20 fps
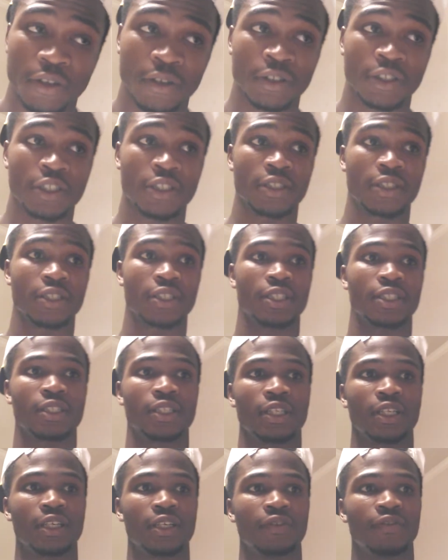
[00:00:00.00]
Jesus'
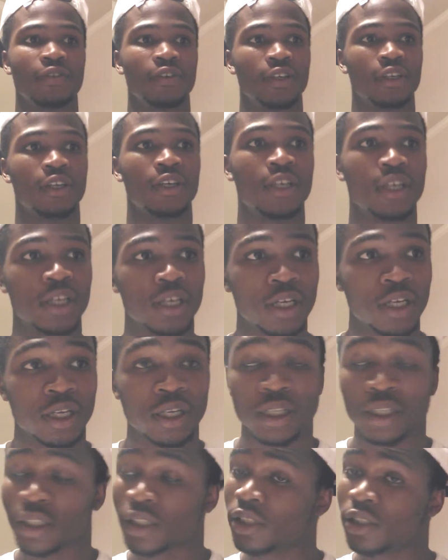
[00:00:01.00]
love,
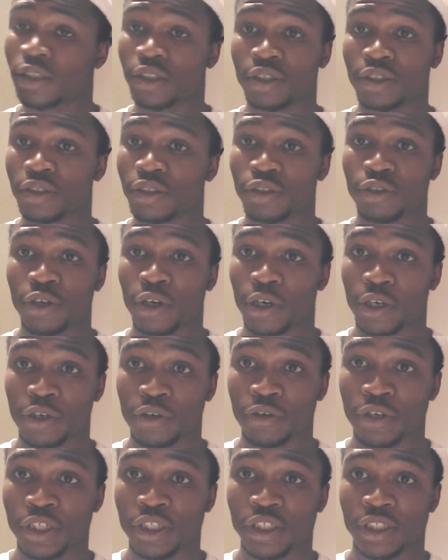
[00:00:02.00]
you are a
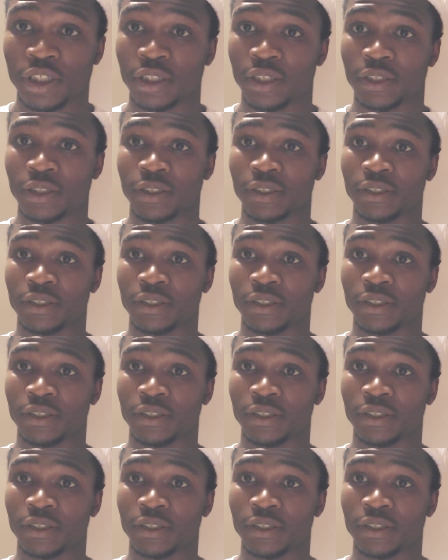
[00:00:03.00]
Christian.